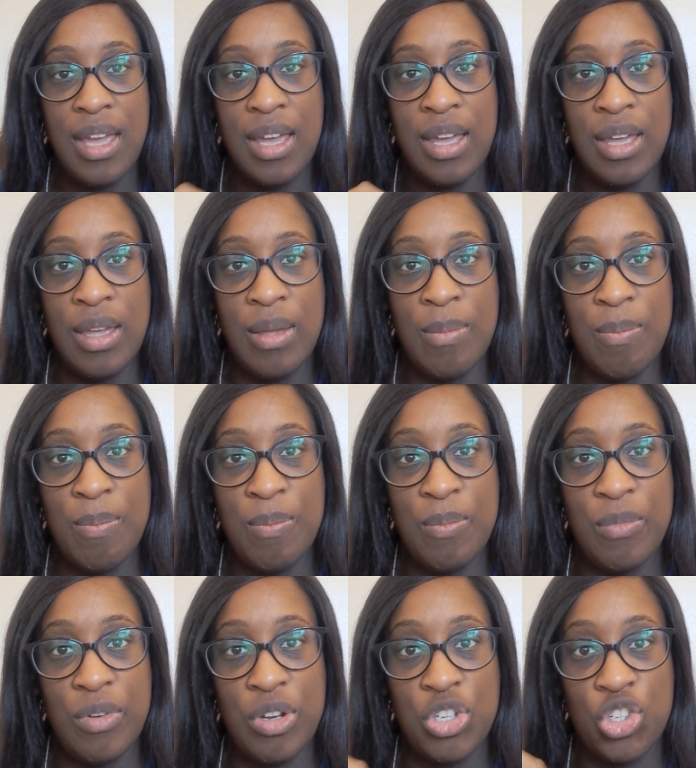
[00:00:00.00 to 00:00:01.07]

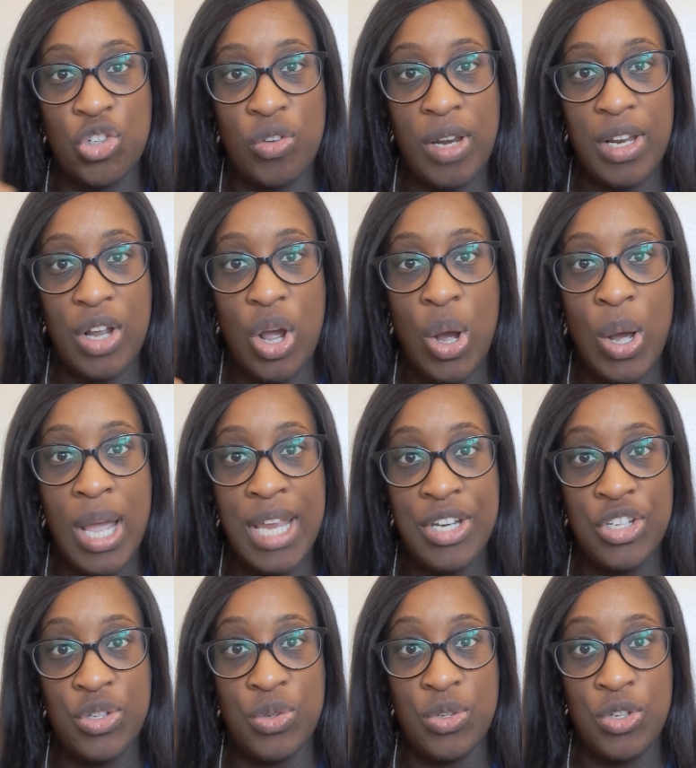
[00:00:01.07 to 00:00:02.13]
The trick
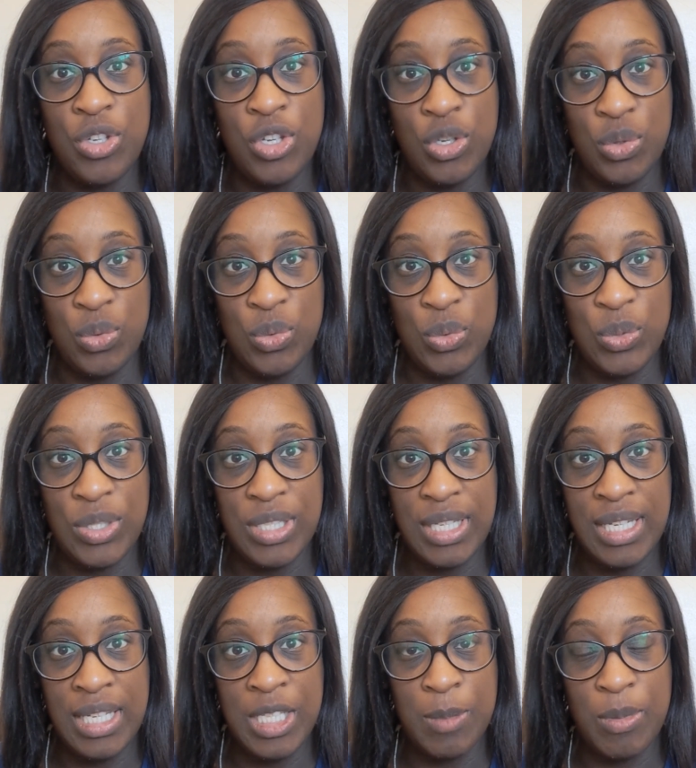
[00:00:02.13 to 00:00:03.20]
I use
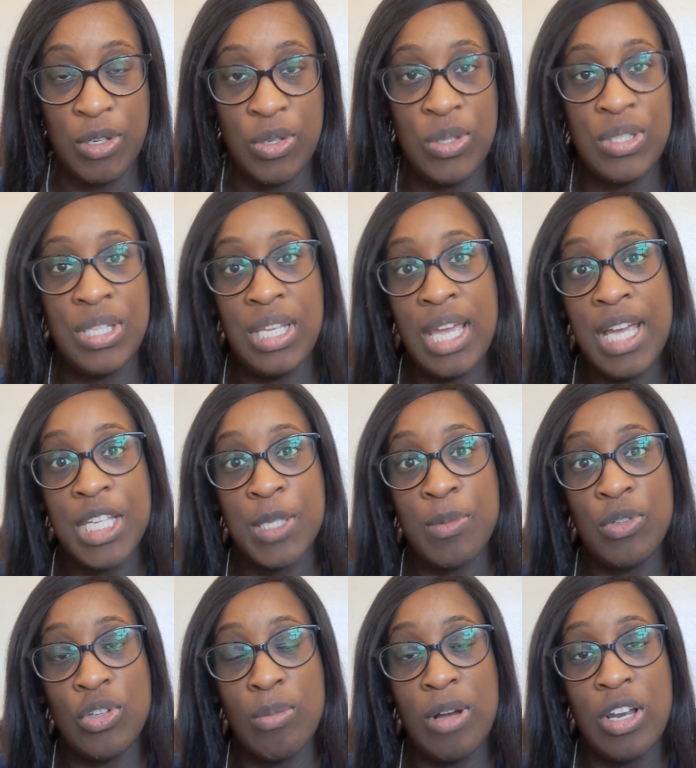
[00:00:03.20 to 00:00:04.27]
is, because the
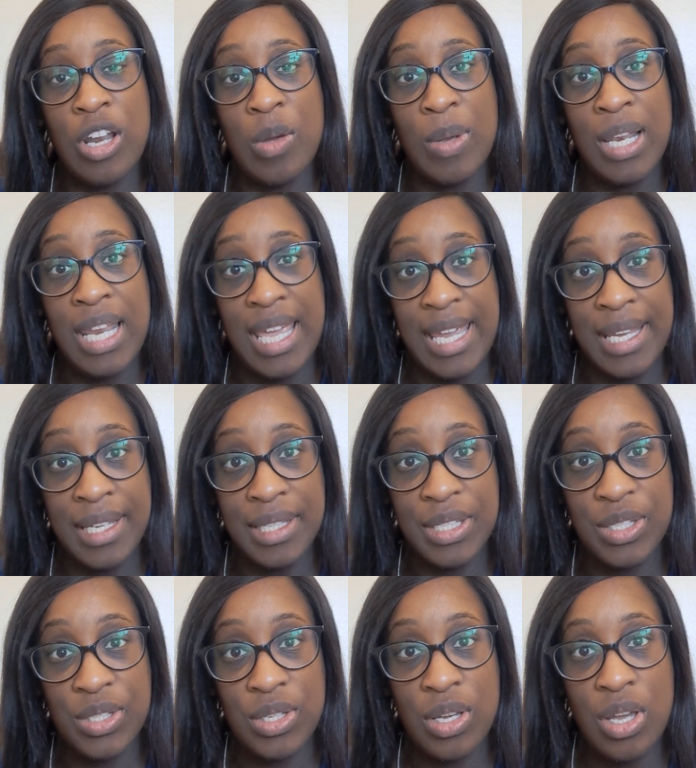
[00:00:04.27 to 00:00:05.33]
eczema is on my lower
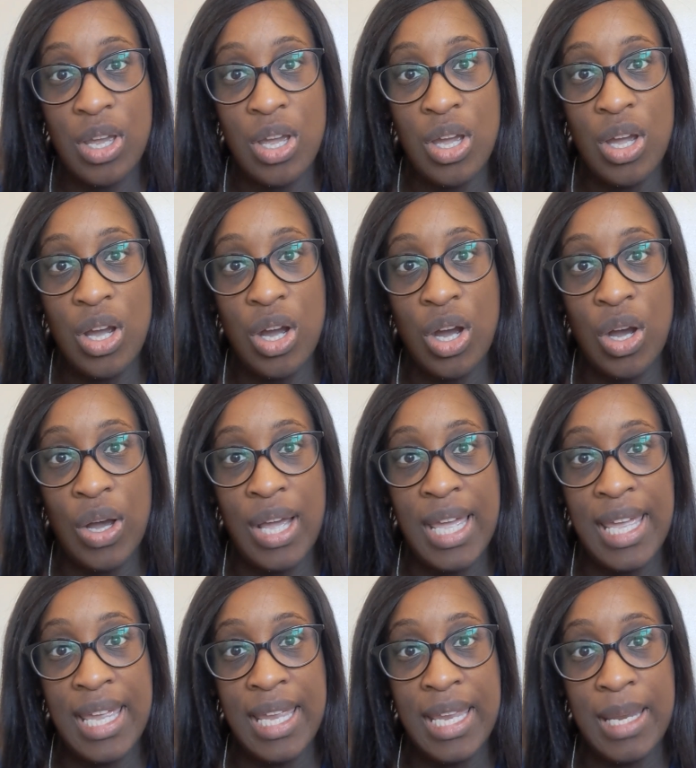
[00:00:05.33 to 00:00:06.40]
legs,
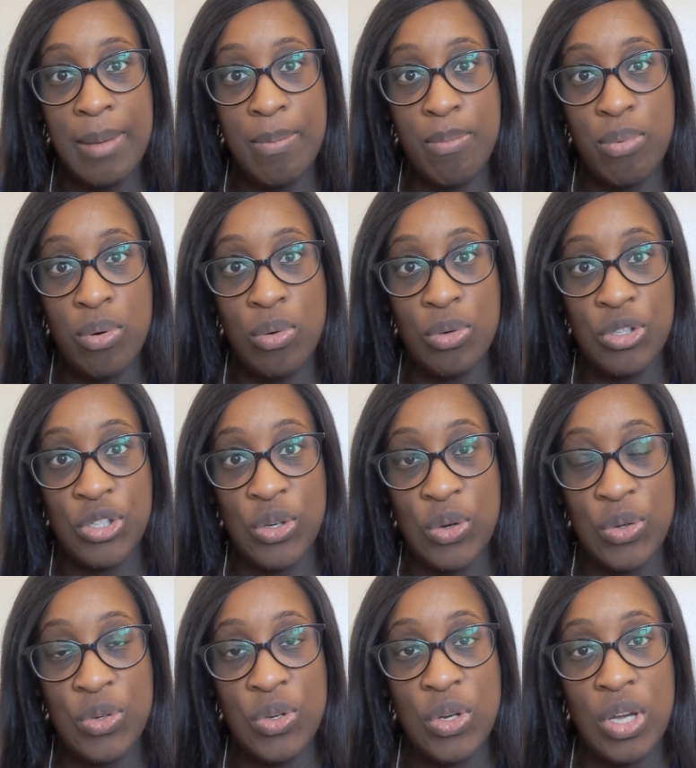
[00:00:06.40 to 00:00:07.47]
I put
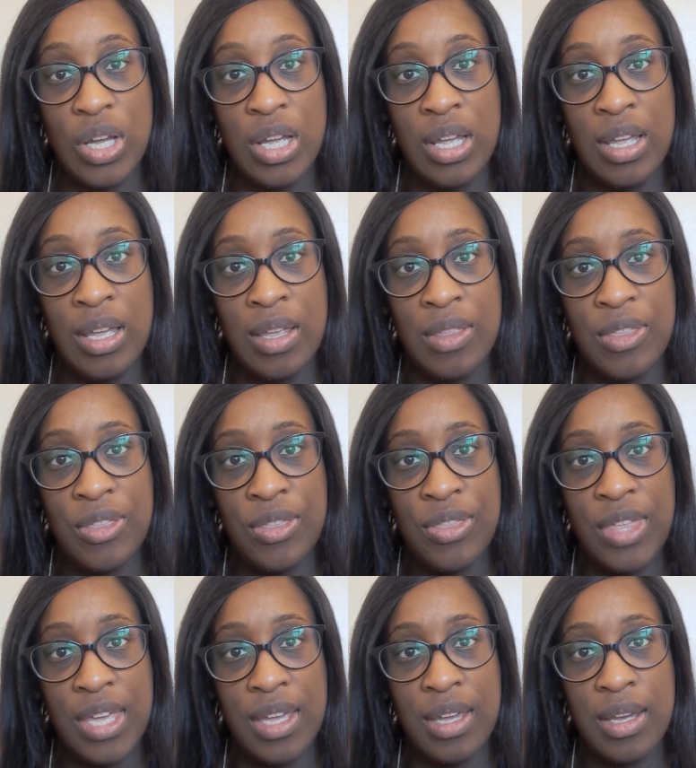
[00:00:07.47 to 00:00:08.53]
on a
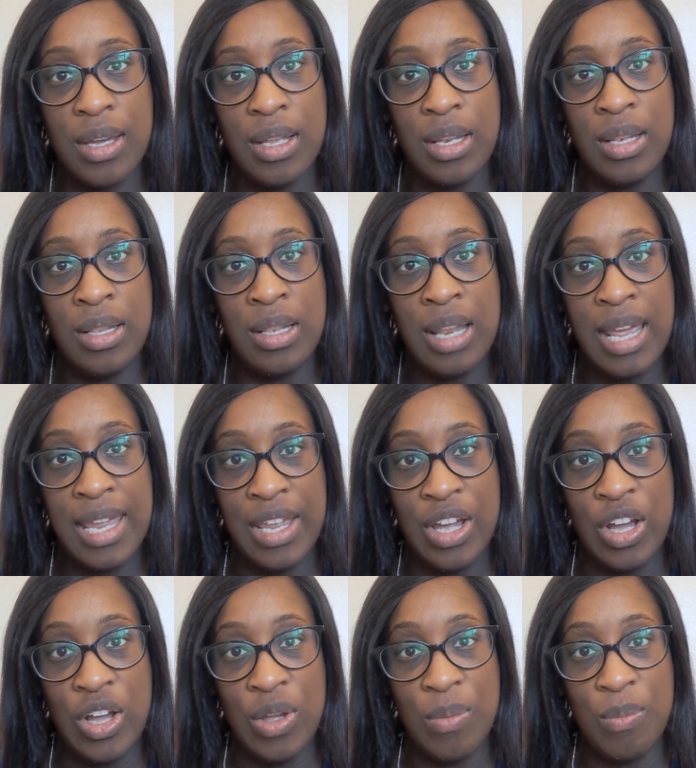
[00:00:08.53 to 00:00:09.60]
thick
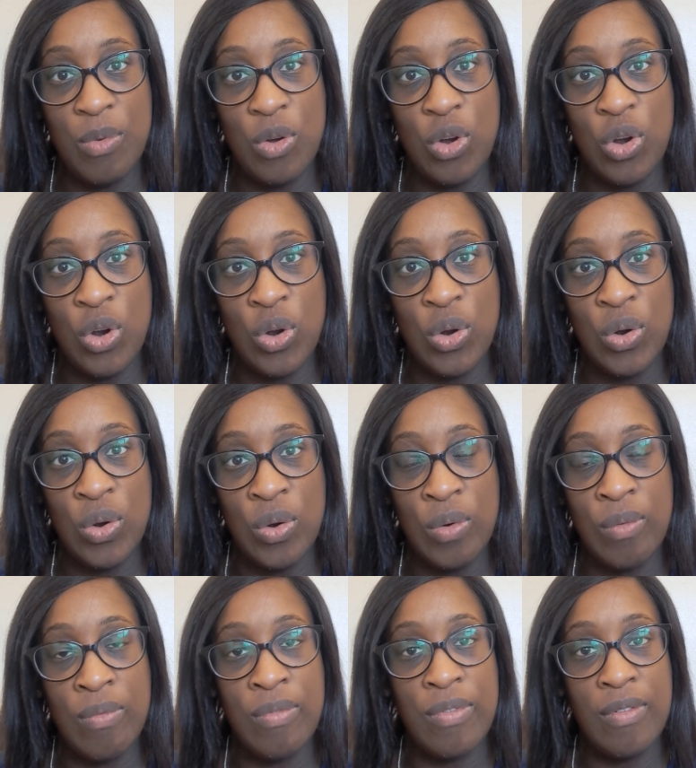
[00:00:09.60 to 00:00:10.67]
layer
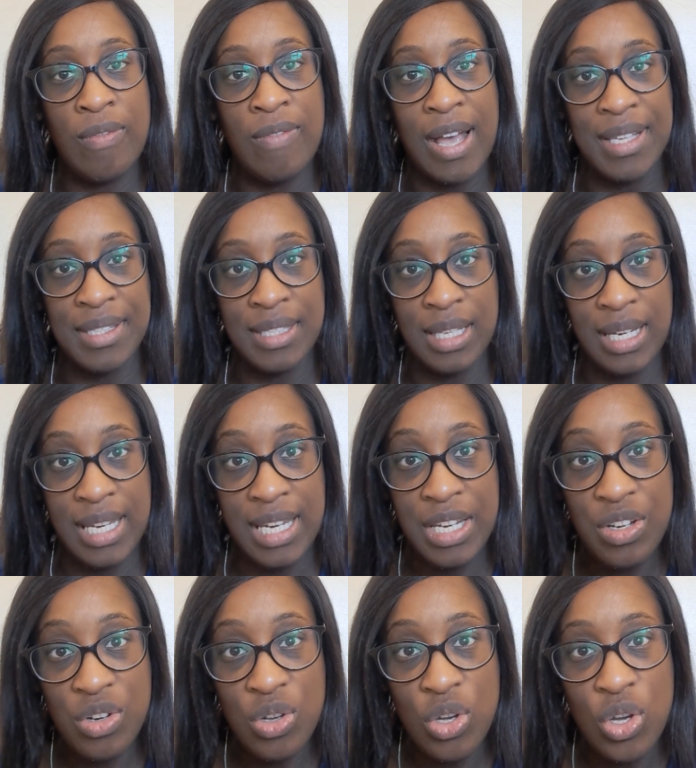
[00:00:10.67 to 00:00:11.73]
of Vaseline